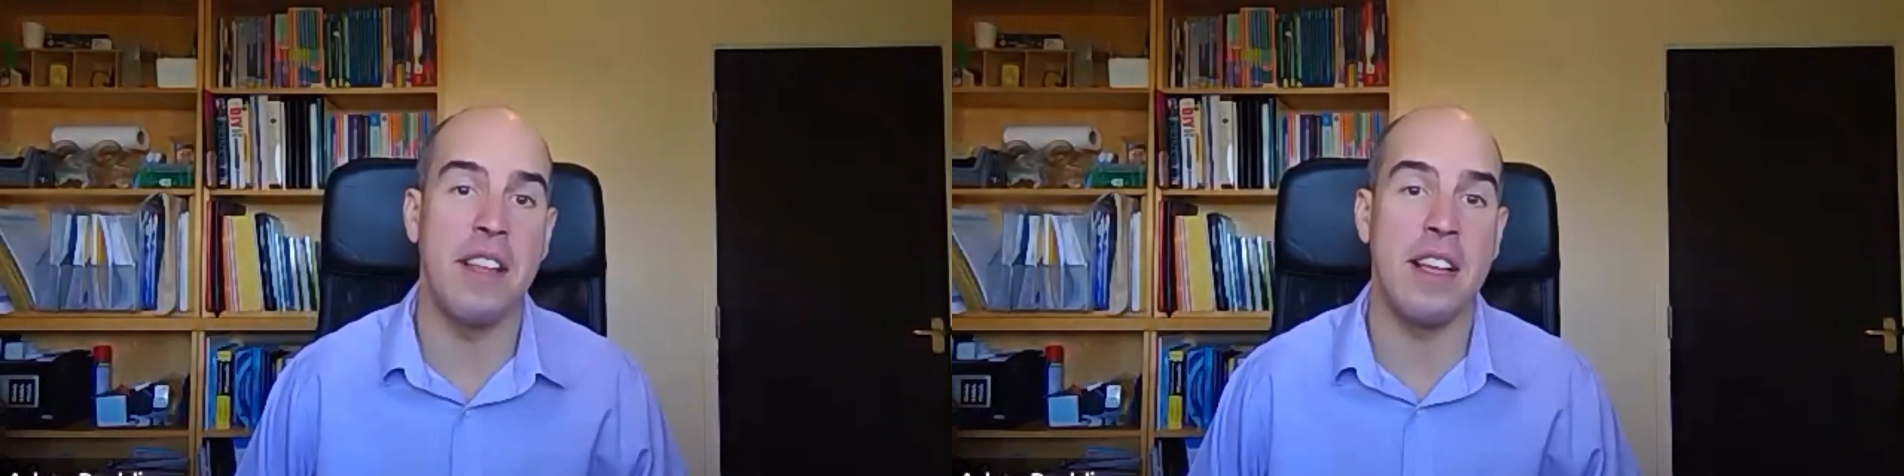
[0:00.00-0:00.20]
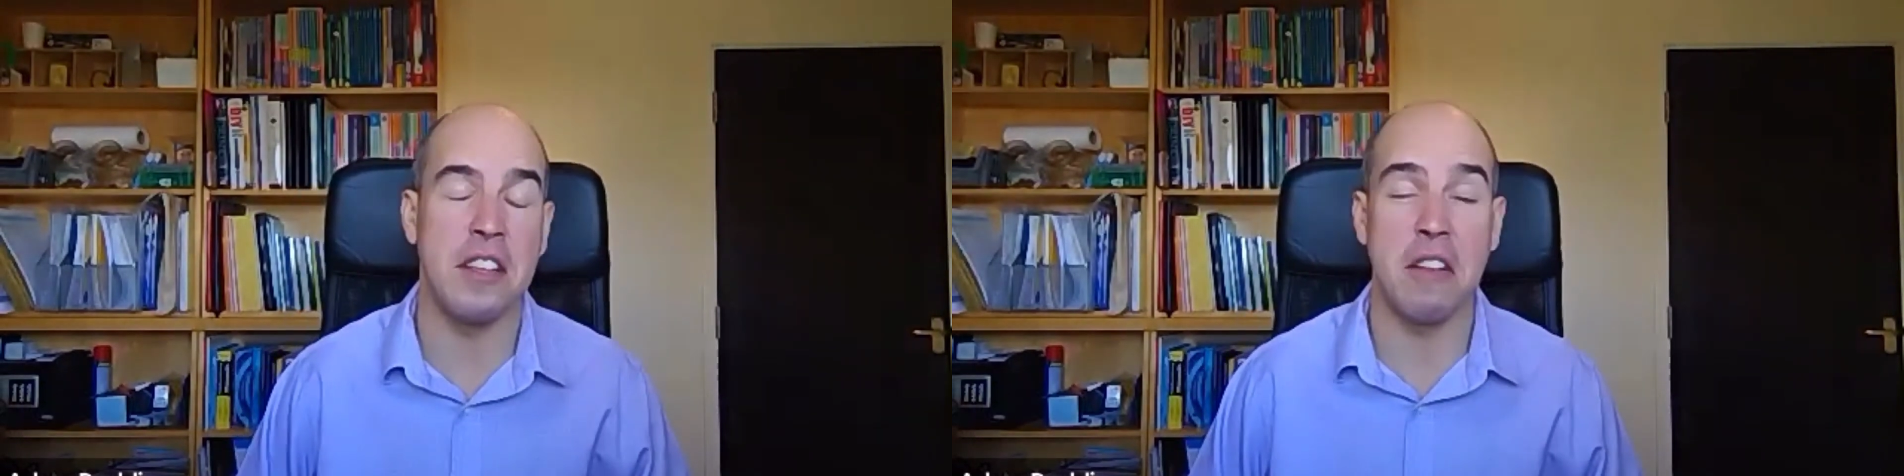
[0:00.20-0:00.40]

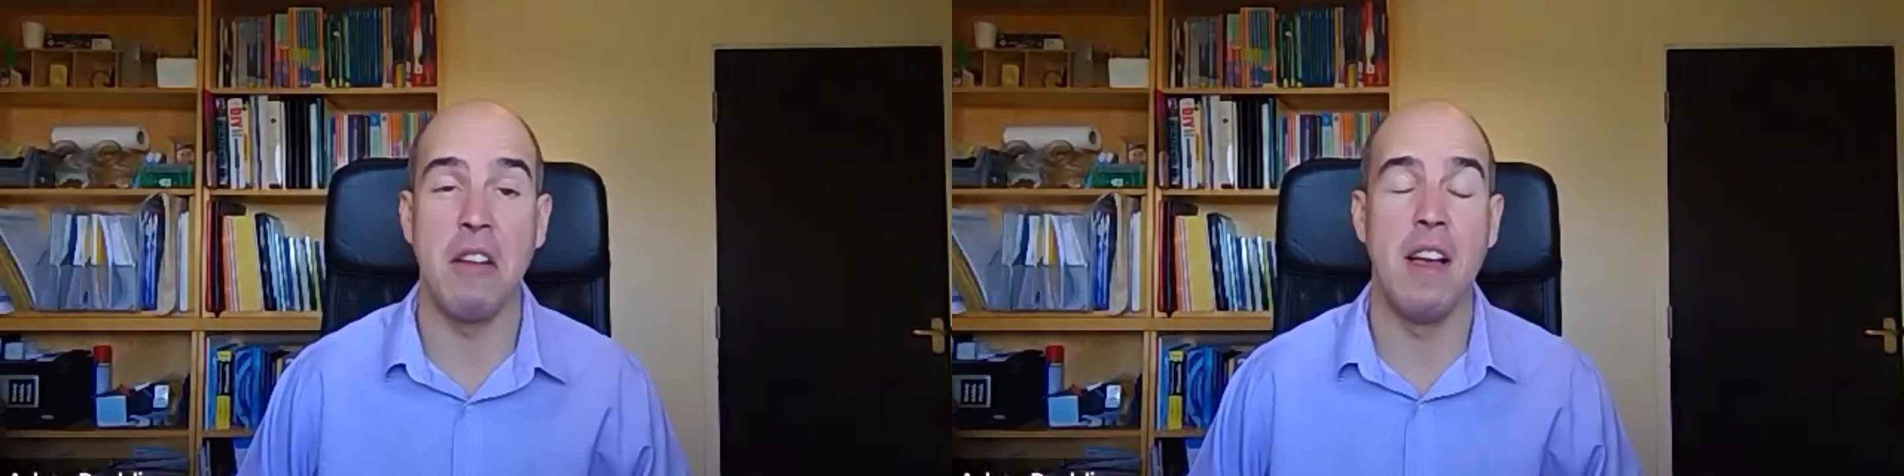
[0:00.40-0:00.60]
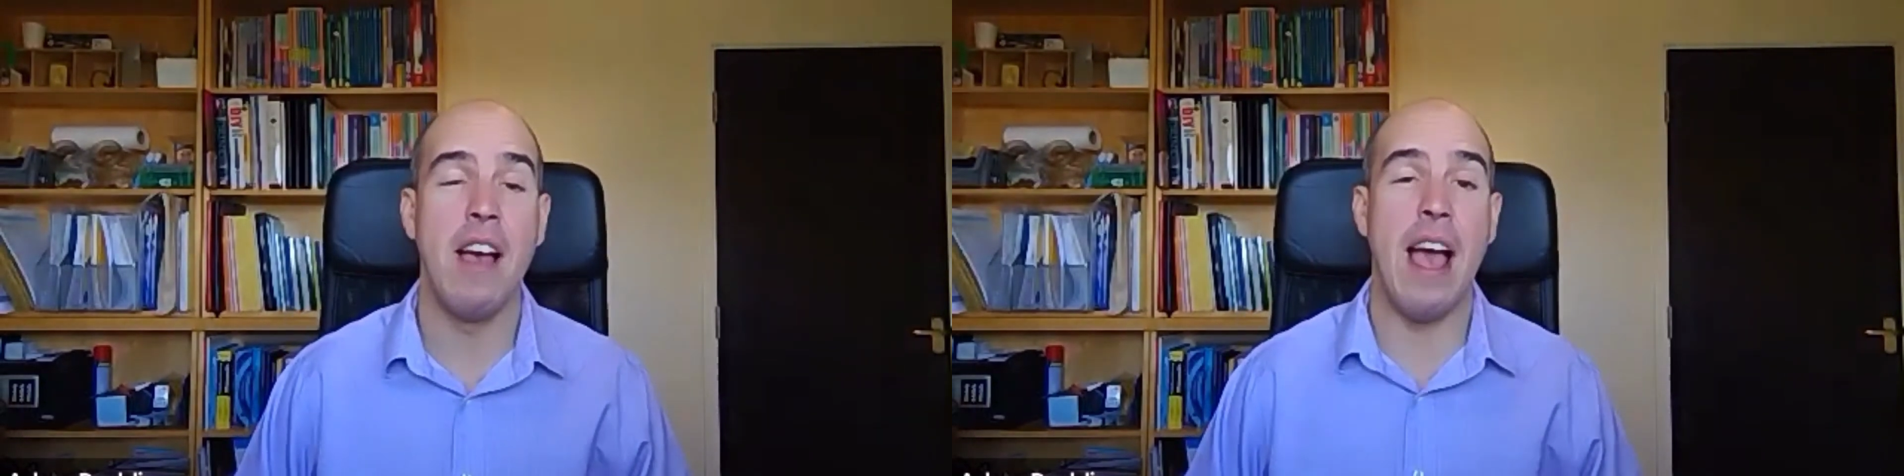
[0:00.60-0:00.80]
So
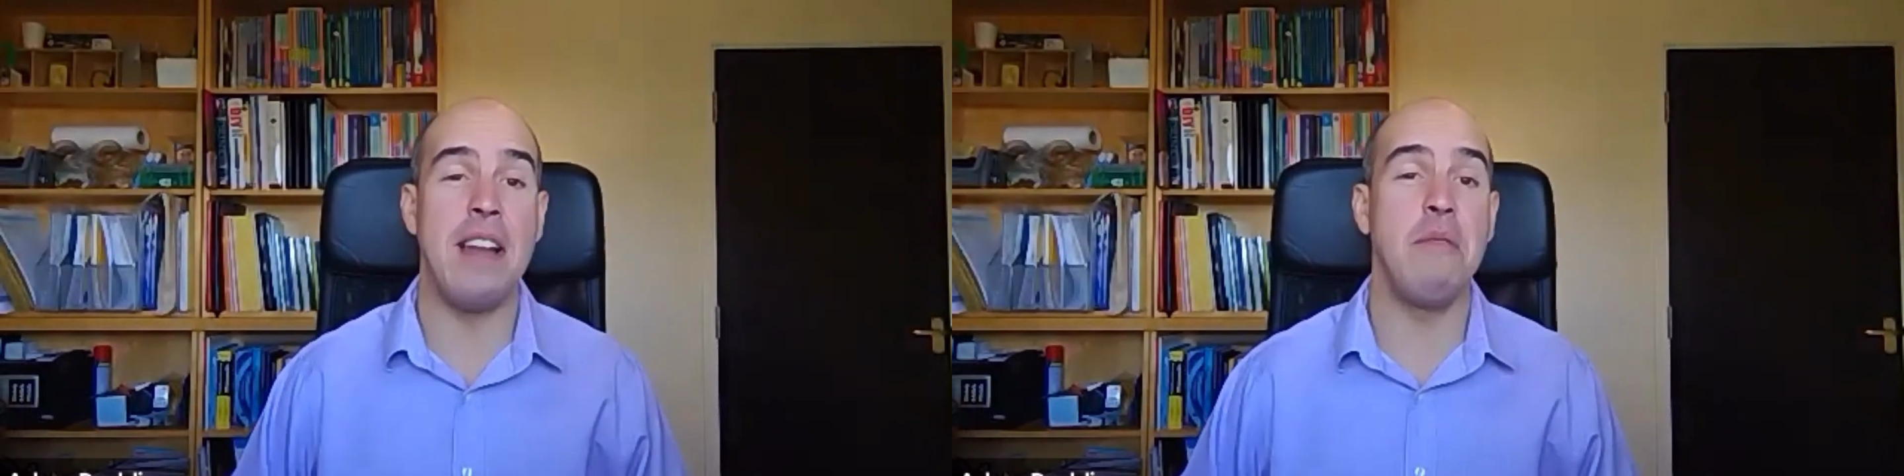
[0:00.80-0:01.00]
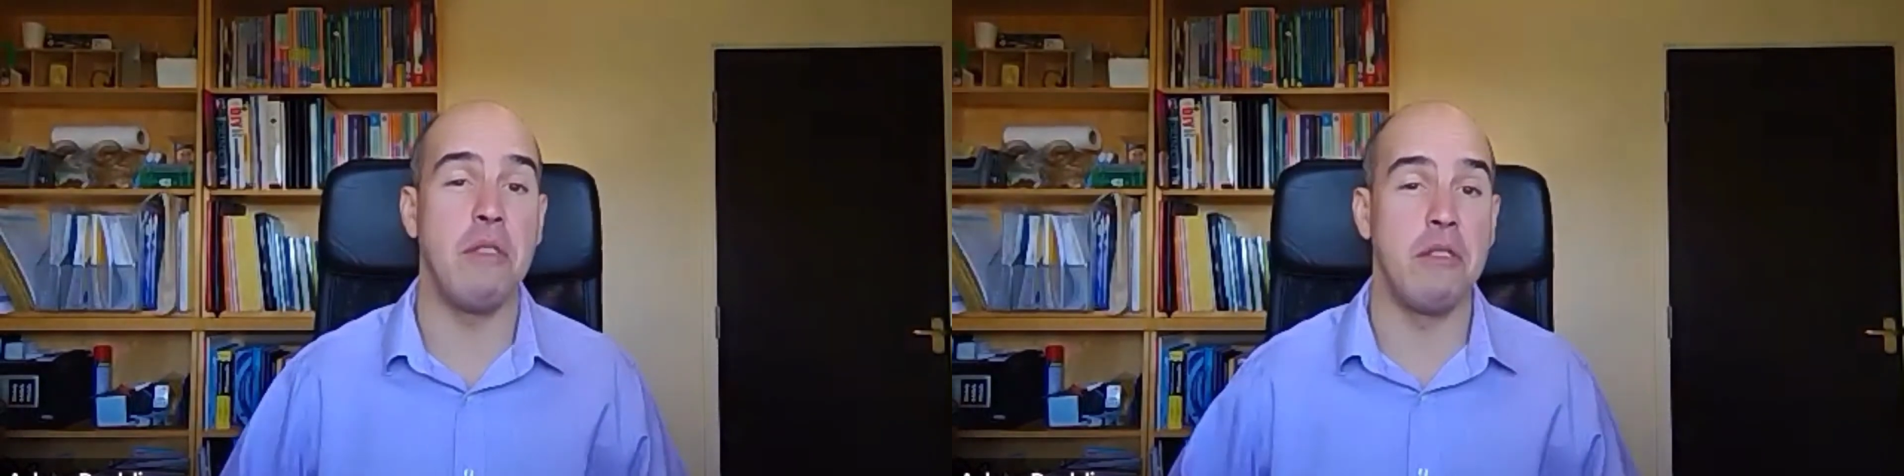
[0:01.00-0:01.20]

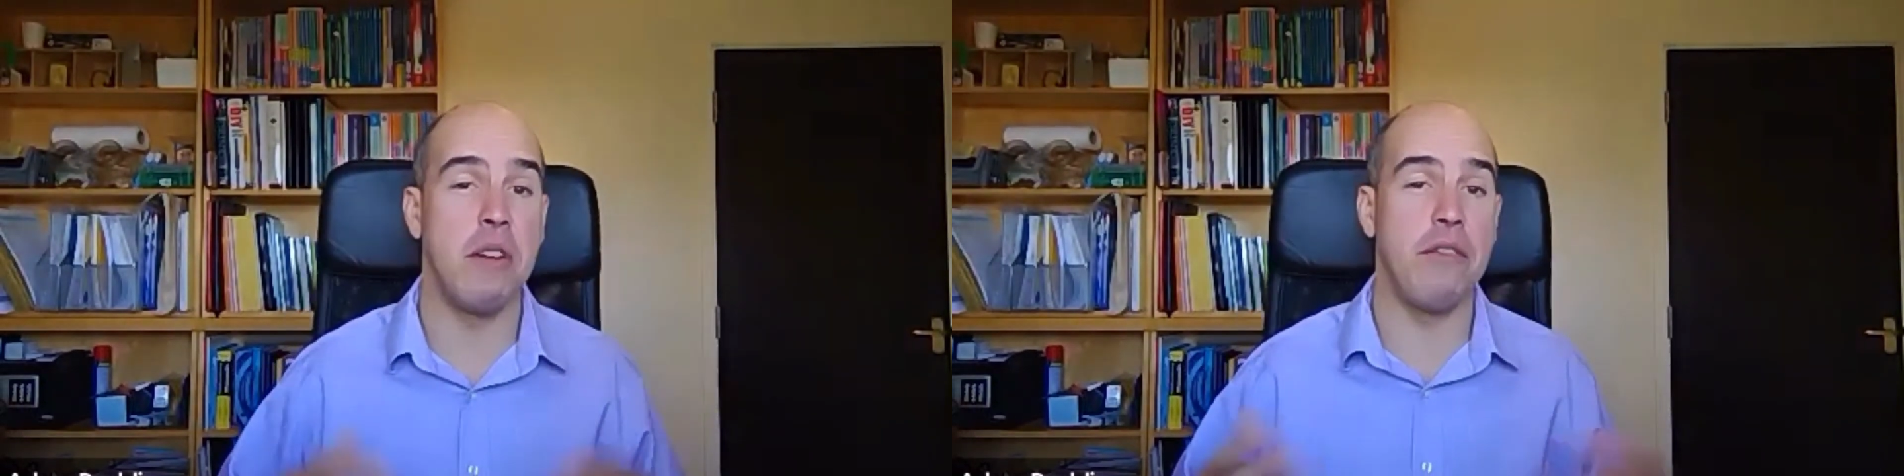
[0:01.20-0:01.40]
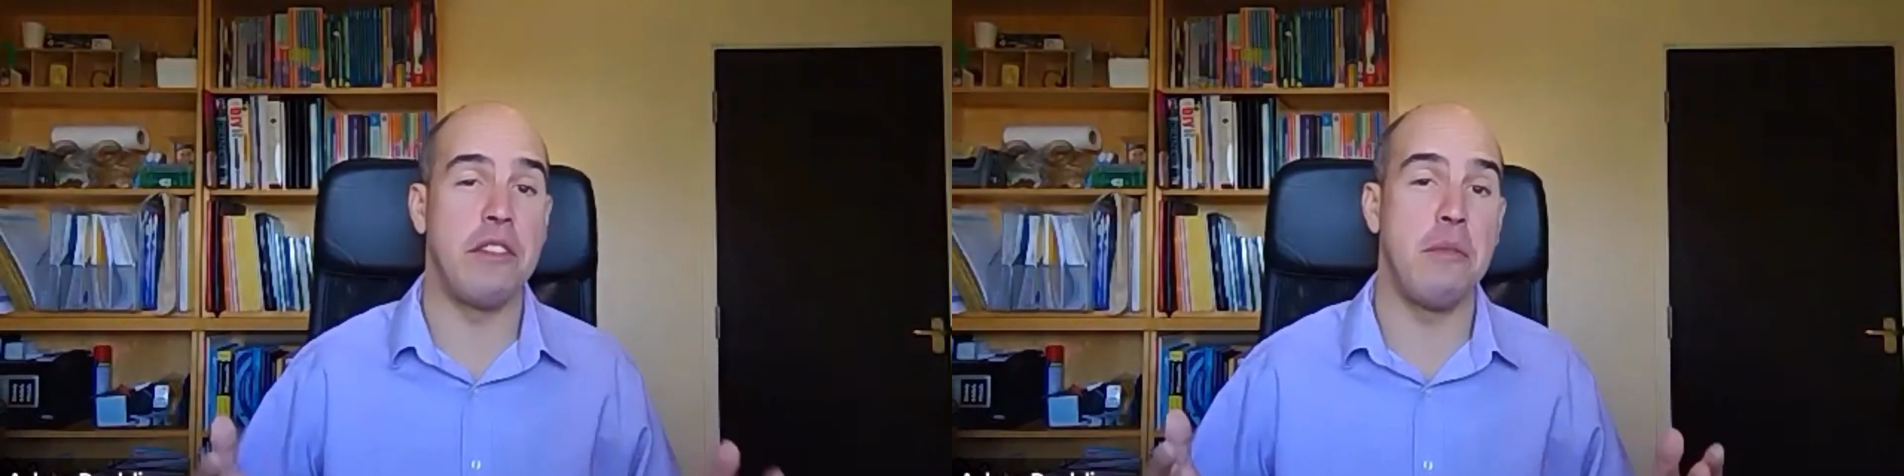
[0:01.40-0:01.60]
anyone who's obviously